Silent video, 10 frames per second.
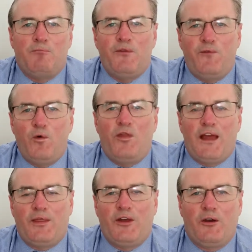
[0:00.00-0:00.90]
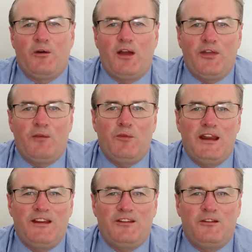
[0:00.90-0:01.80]
Before that though, I think we
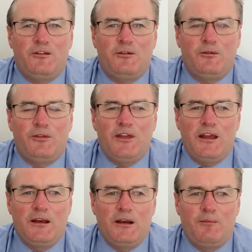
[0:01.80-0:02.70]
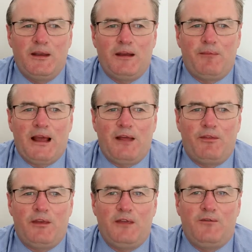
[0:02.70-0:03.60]
need to think a little bit
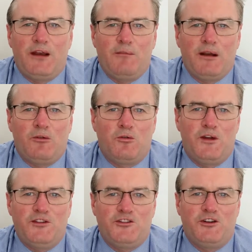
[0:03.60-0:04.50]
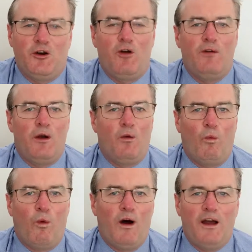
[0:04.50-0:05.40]
about the fundamental question of
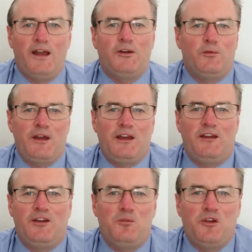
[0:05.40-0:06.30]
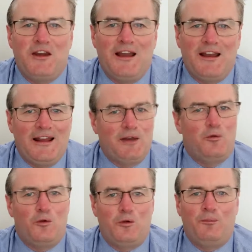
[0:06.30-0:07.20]
why do we communicate at
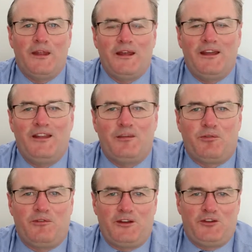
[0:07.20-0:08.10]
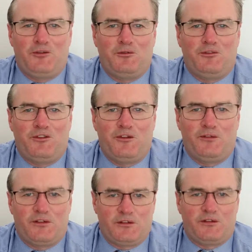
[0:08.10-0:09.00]
all in the professional
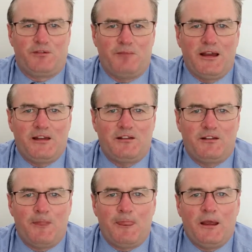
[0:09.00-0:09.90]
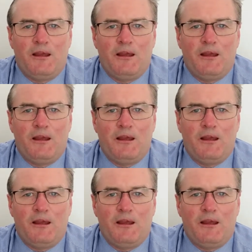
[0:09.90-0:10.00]
services space.